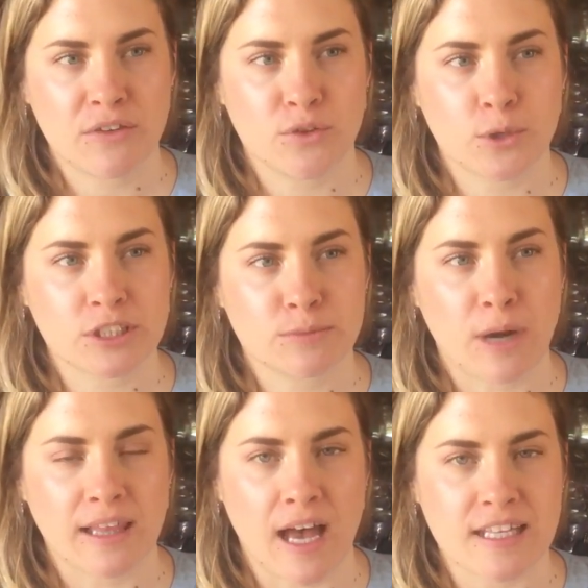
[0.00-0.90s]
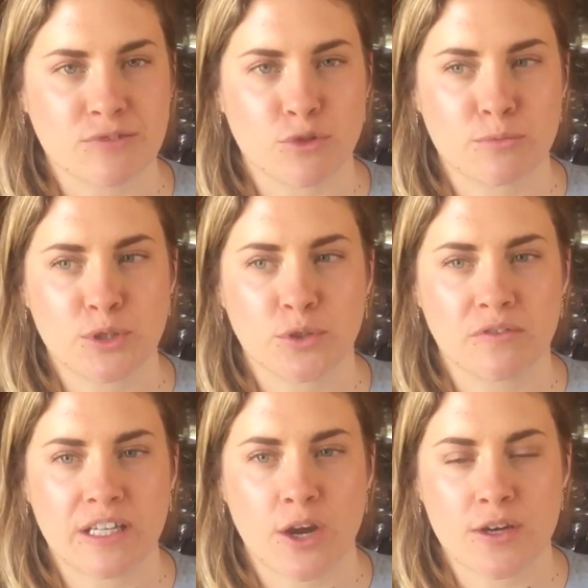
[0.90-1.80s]
If you watched my last room tour
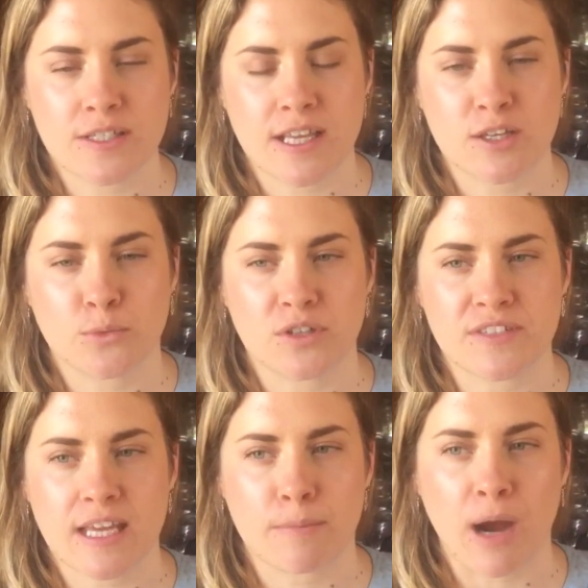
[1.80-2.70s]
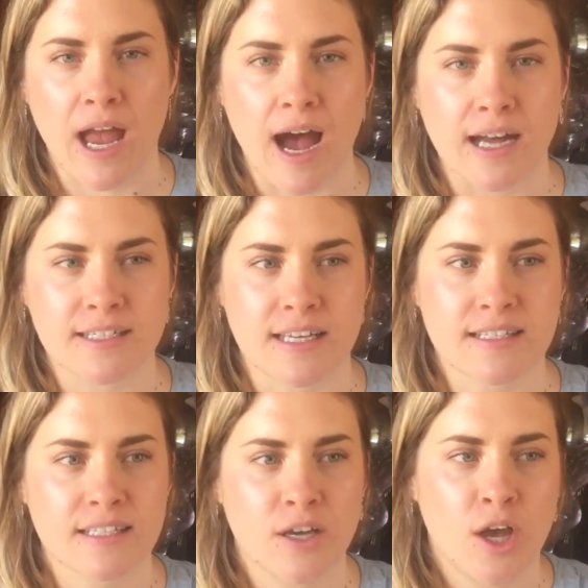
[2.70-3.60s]
videos, then you would have seen my art
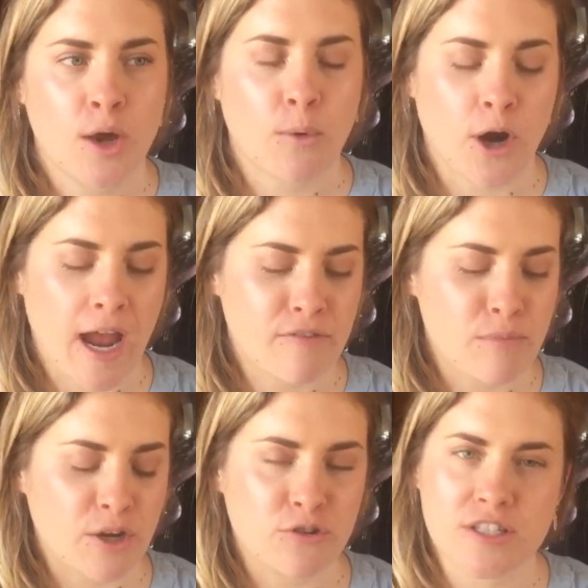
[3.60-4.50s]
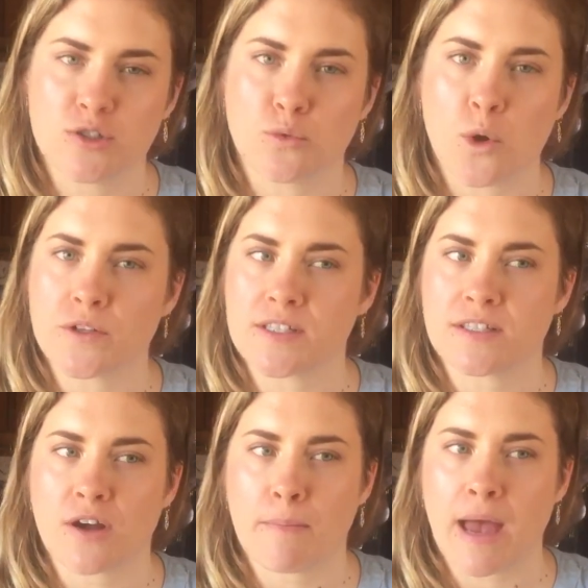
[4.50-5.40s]
desk where I have my crystal wands
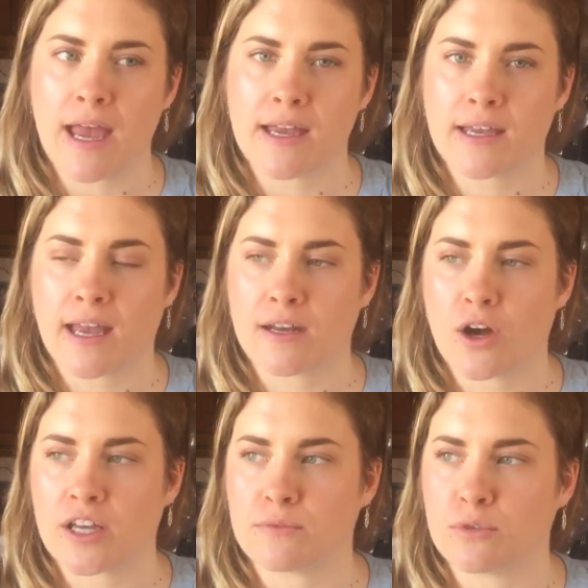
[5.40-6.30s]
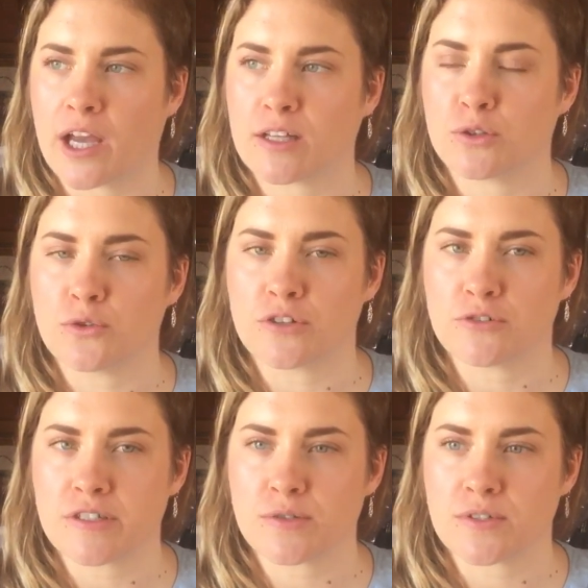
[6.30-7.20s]
that I make, and I like glue the
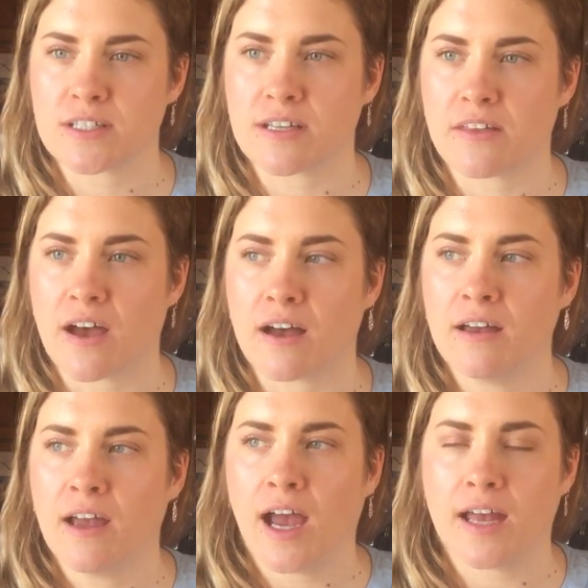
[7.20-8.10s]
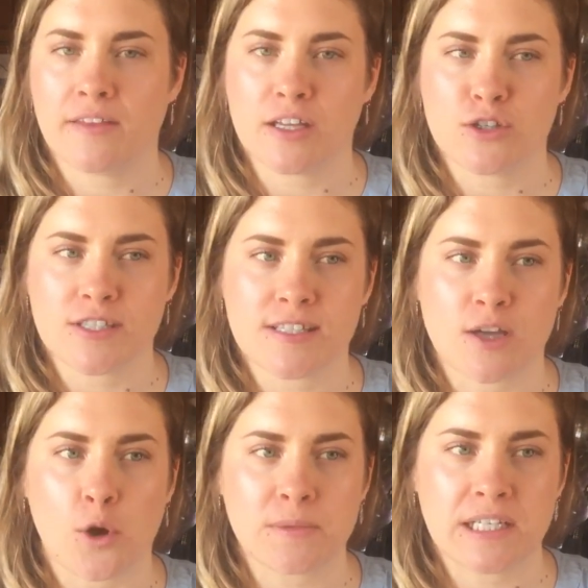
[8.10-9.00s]
crystals together and then use a
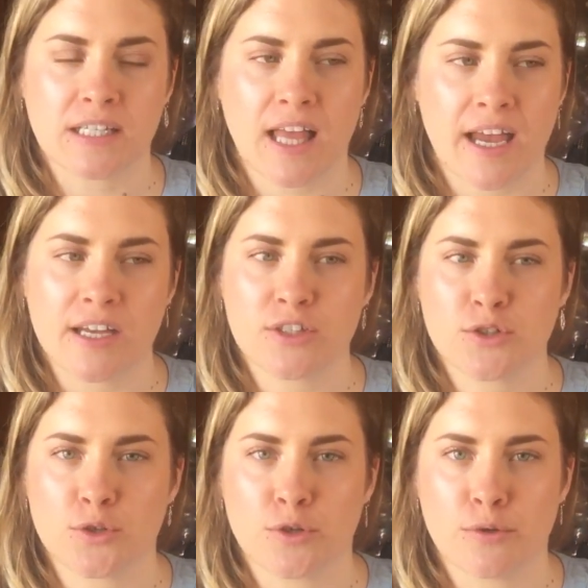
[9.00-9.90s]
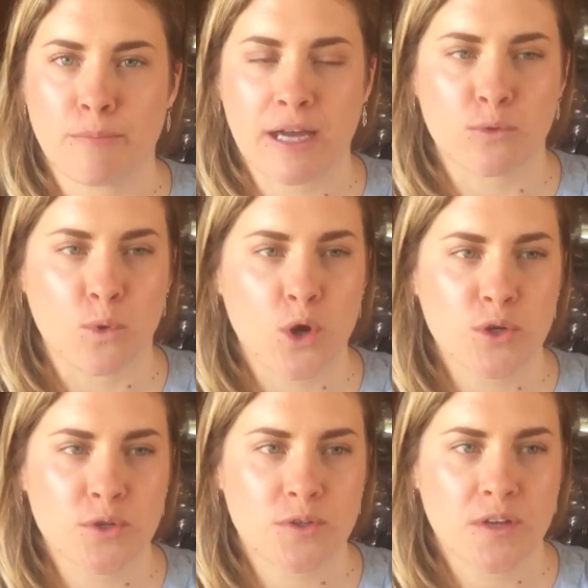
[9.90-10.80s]
sculpting clay to make a
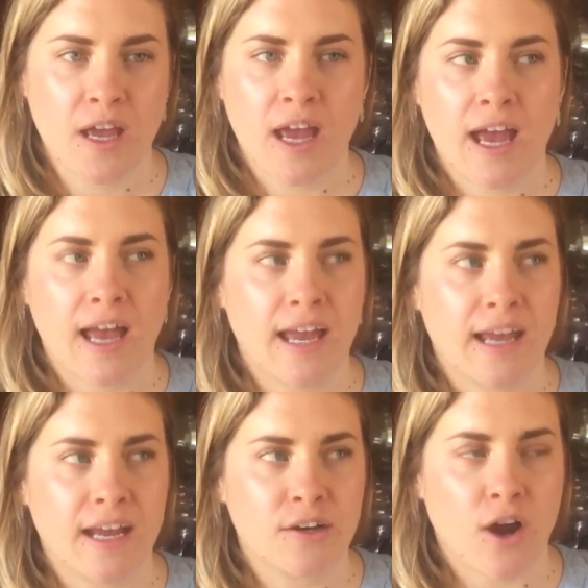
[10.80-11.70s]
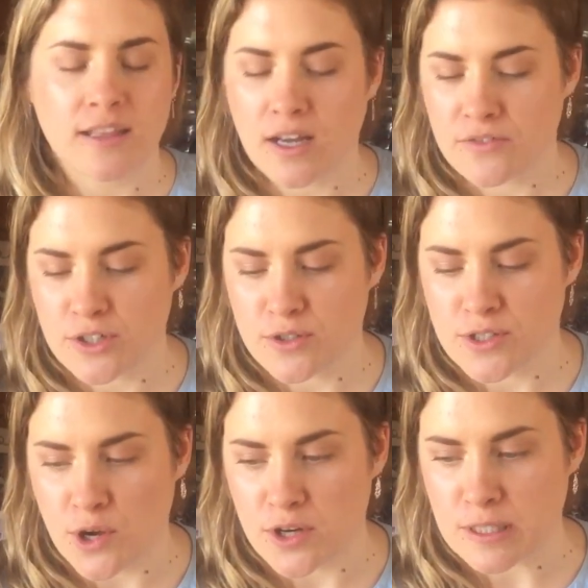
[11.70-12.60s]
wand. And I love to use
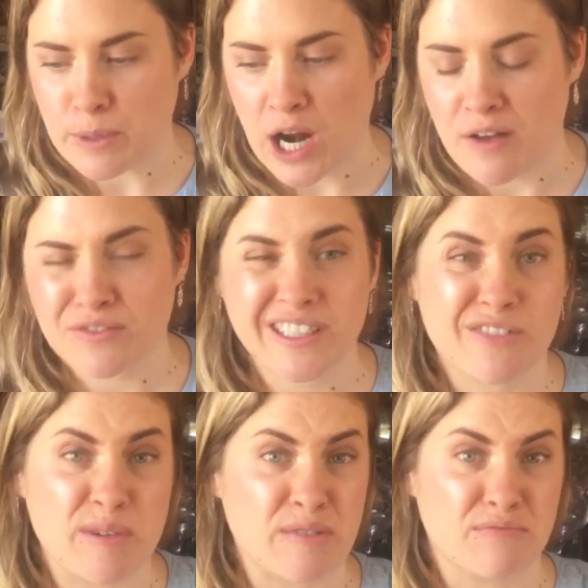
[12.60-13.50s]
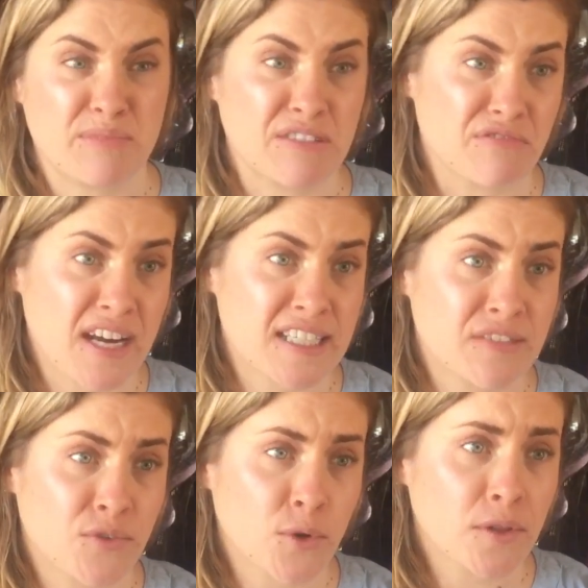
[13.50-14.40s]
those, but I haven't really been reaching
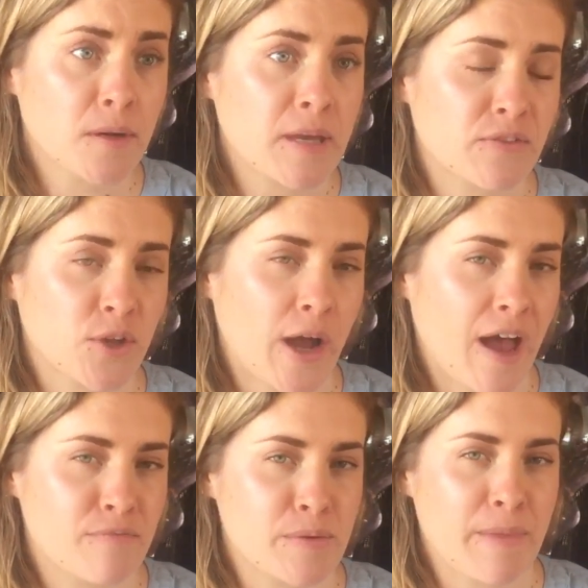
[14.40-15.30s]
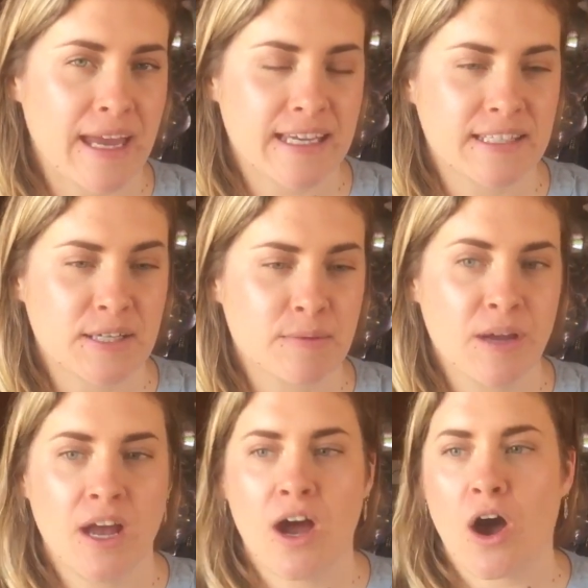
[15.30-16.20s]
for them, even though I have been making them.
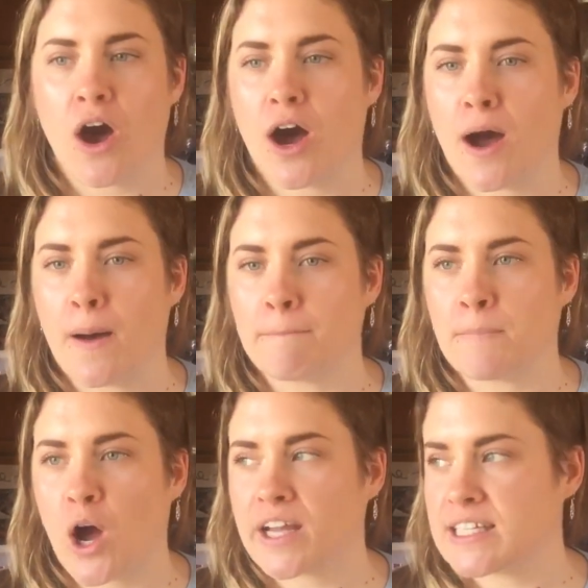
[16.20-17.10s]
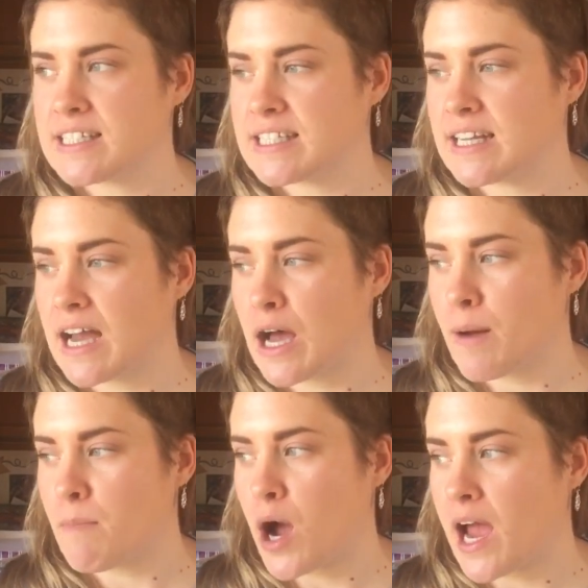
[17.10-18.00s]
I consider
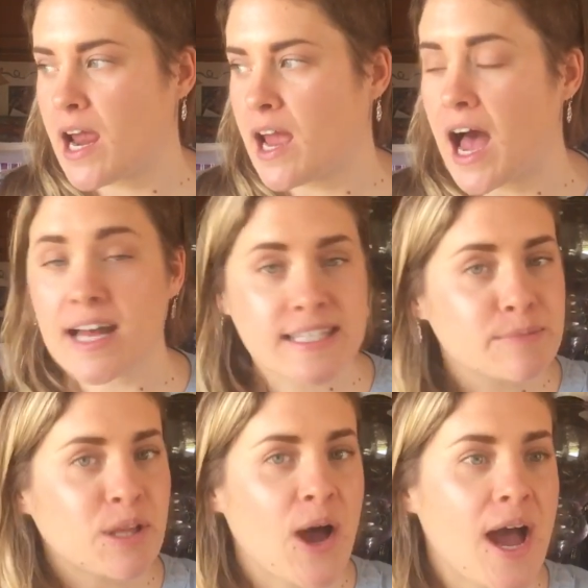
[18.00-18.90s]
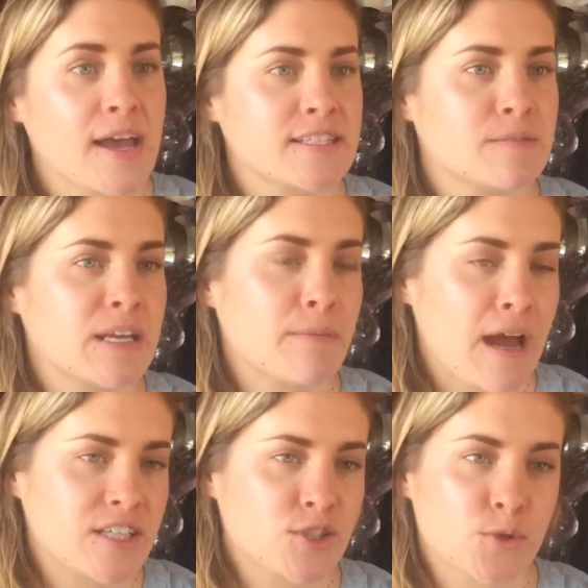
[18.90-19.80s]
my art supplies to be a
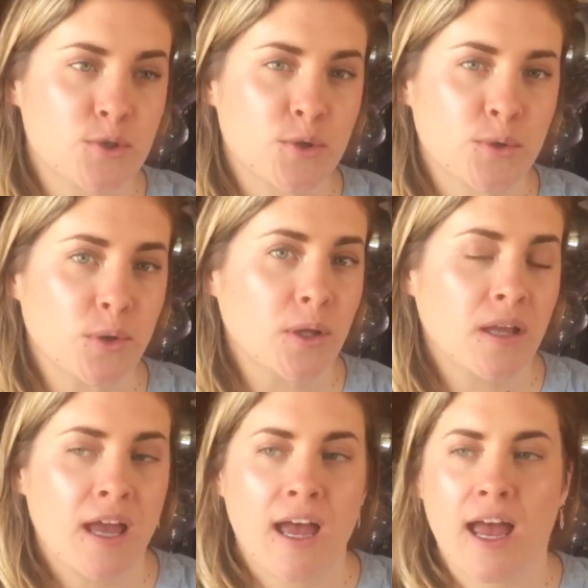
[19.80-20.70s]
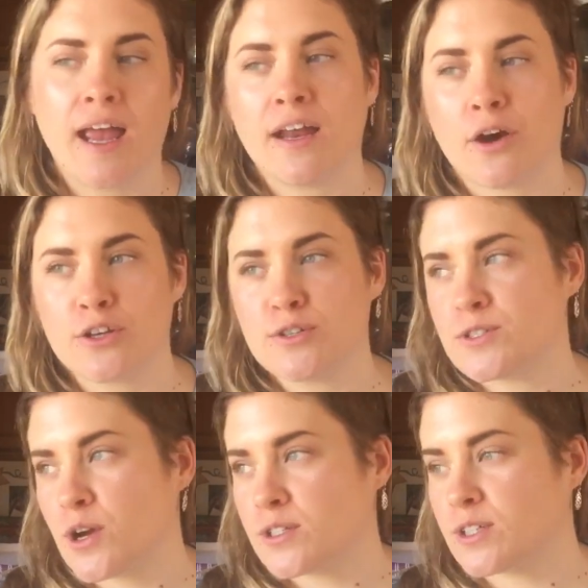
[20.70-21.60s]
magical tool, and I use
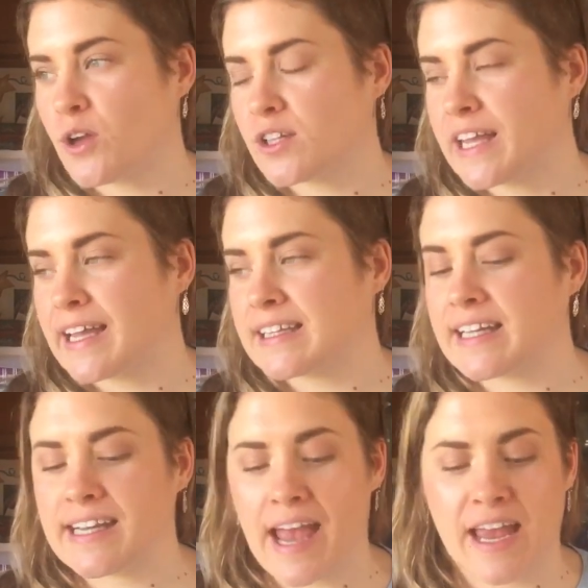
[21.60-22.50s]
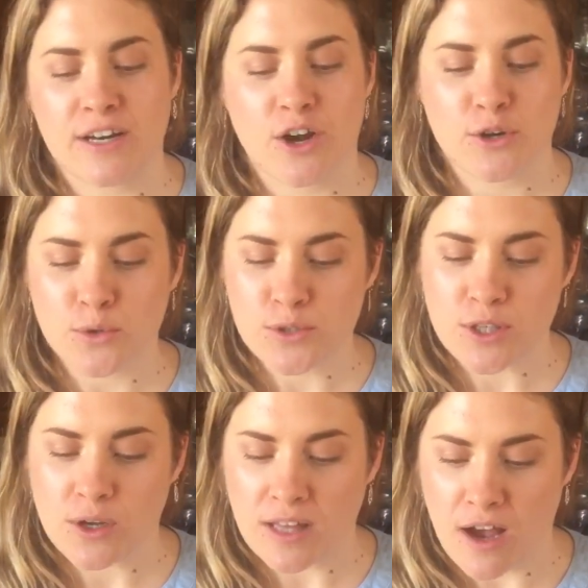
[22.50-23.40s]
those a lot lately. And I
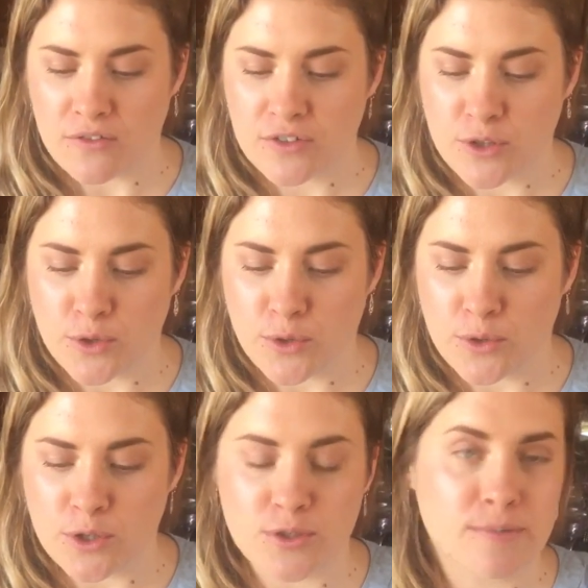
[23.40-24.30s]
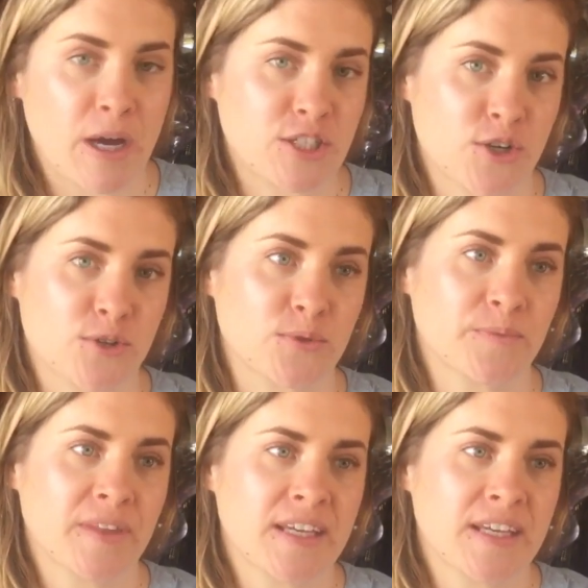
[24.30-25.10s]
also love to use my journal.